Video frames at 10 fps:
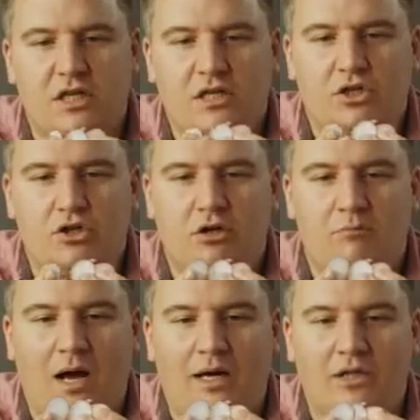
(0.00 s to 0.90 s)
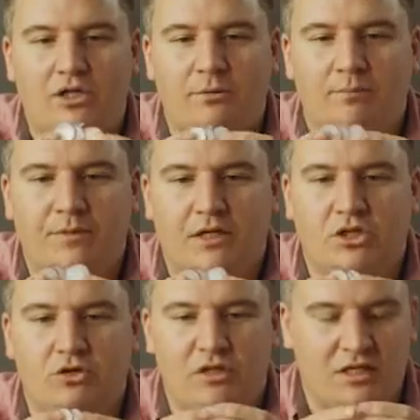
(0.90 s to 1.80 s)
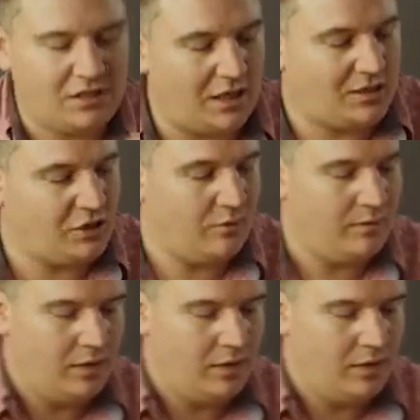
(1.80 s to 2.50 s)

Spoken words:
as you can manage. As soon as they're sliced up,